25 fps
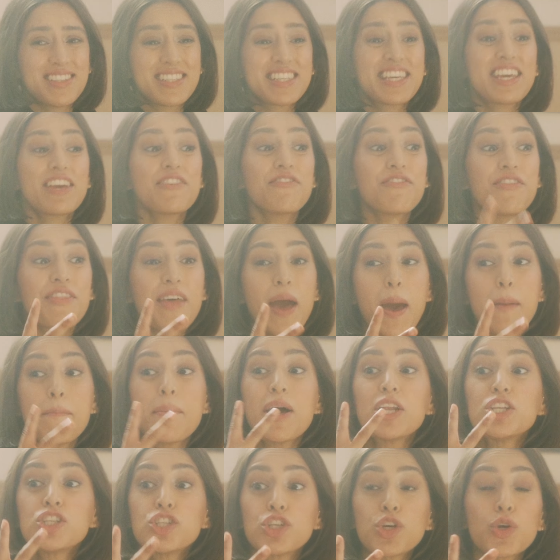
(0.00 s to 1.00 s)
to give
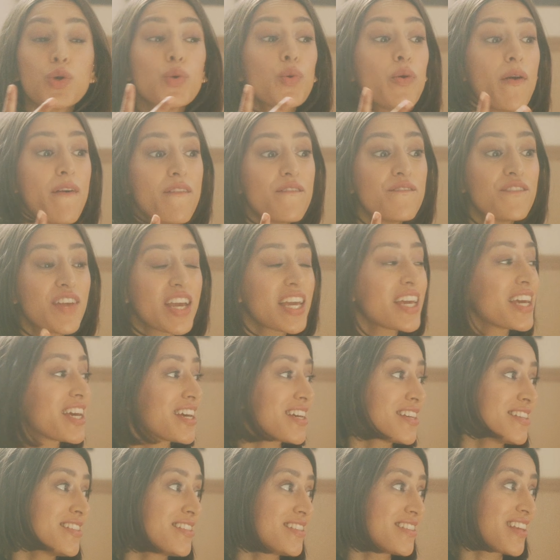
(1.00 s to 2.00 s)
them two
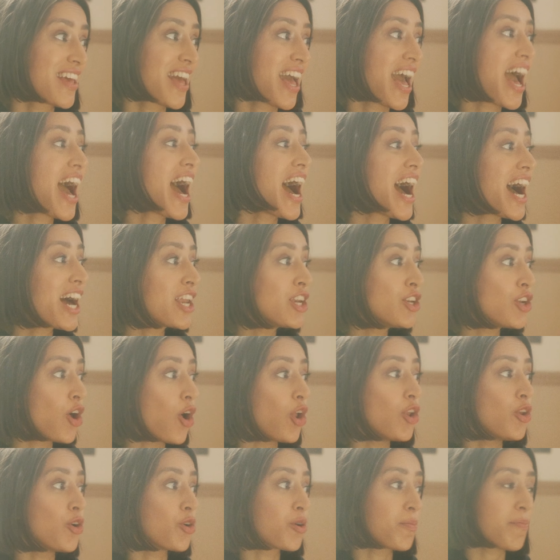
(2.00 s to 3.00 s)
fingers and
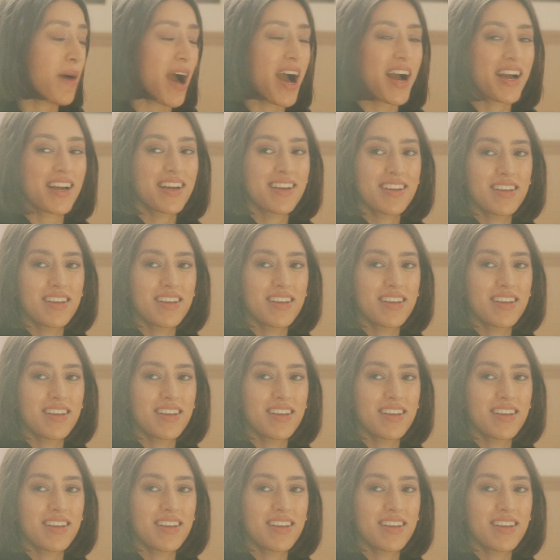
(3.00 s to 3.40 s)
not look back.